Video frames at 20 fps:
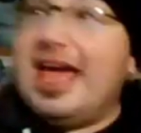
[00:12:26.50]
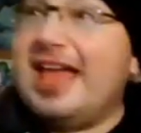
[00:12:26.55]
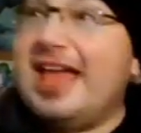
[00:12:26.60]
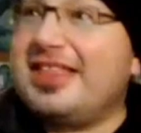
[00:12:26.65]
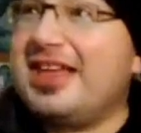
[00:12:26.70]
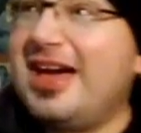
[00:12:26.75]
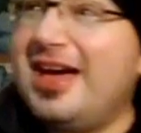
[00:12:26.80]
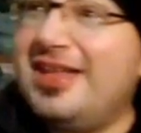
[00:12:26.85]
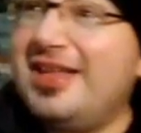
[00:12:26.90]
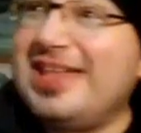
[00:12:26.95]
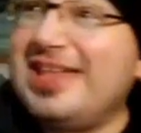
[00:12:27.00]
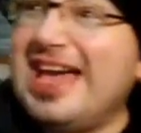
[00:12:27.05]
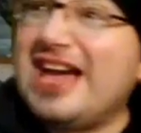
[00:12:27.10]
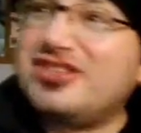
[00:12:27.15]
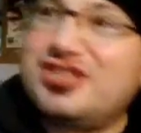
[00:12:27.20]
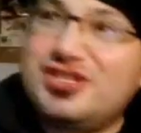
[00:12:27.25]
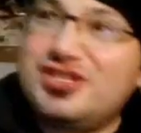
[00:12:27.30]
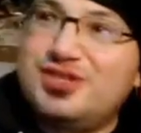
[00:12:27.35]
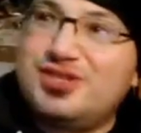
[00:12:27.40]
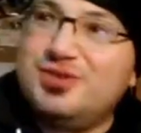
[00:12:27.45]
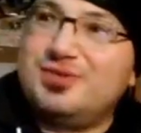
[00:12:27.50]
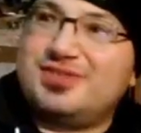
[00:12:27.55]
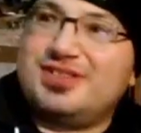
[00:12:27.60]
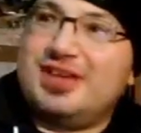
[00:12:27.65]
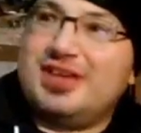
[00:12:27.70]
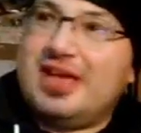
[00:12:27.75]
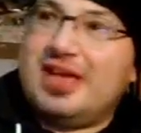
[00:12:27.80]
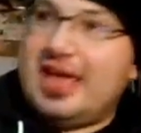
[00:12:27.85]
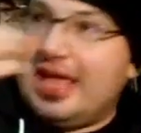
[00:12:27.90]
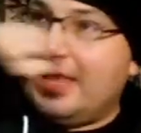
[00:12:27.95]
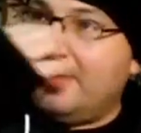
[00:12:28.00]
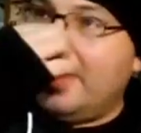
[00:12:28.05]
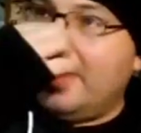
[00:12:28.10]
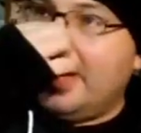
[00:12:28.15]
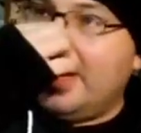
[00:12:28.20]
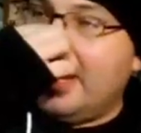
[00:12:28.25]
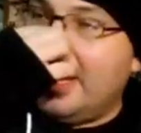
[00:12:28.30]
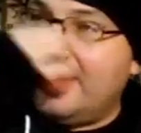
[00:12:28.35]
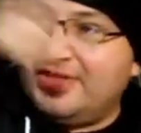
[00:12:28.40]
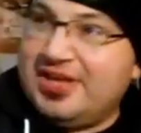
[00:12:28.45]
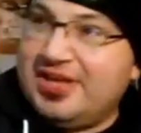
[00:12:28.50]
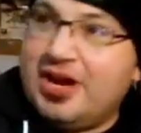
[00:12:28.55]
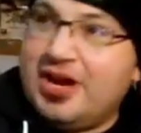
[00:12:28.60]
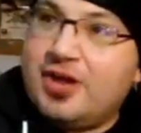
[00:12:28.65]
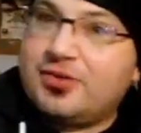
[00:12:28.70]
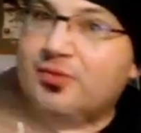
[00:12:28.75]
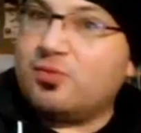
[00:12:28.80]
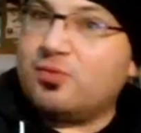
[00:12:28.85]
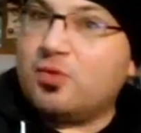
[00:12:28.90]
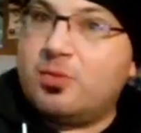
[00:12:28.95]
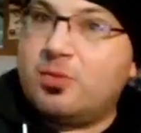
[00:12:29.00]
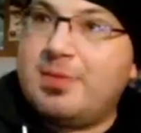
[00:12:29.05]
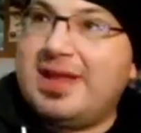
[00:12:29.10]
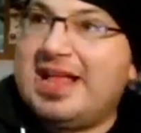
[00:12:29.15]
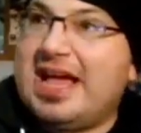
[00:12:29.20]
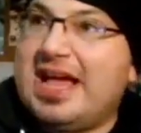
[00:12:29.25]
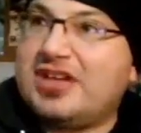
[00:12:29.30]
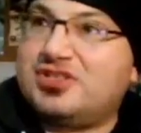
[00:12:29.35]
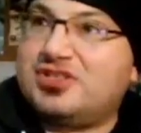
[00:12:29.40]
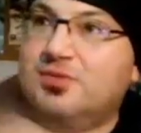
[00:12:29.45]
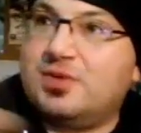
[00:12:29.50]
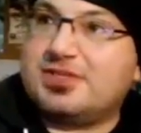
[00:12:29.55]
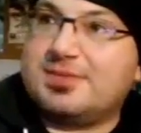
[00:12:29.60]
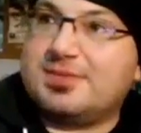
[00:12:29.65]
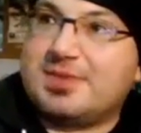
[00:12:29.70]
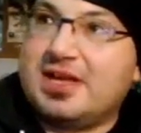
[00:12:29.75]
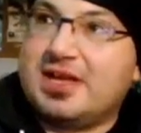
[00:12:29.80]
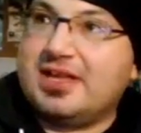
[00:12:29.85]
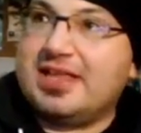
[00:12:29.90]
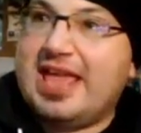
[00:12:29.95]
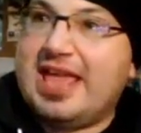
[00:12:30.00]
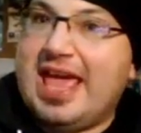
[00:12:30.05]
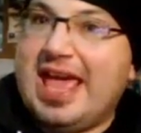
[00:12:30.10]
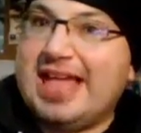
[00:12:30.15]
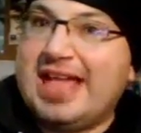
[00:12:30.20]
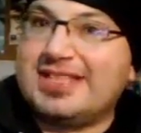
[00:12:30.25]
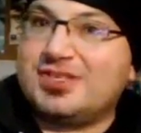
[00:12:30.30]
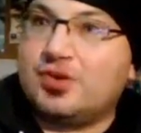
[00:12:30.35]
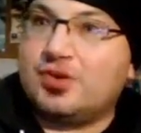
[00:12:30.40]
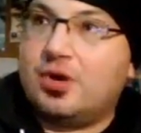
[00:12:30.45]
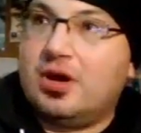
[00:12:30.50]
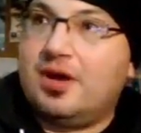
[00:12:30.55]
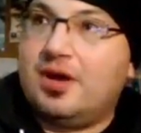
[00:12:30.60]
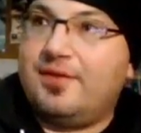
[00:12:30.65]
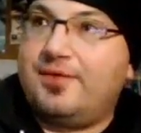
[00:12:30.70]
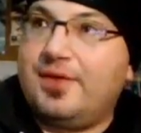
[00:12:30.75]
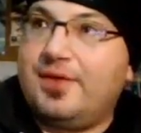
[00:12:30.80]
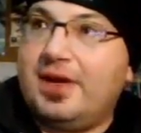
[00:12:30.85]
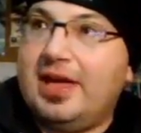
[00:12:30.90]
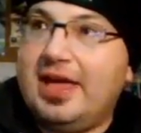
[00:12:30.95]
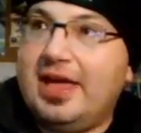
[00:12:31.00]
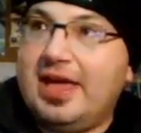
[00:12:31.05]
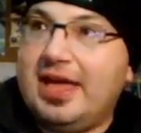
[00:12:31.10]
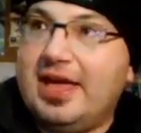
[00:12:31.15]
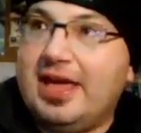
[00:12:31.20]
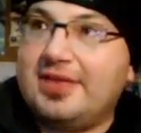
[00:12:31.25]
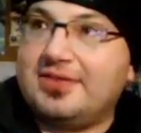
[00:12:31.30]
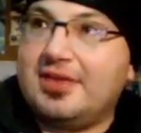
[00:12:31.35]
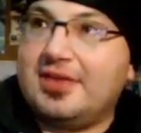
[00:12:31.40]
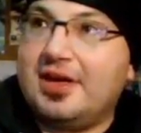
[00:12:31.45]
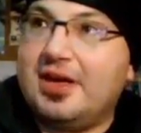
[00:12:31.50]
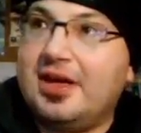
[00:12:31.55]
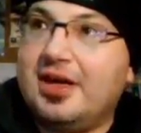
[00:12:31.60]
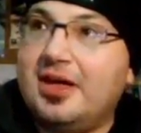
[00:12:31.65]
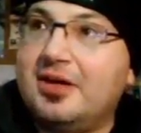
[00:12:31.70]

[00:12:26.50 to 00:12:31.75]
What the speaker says: And they actually do. Anyway, the other roommate actually wants up cutting the heads off, and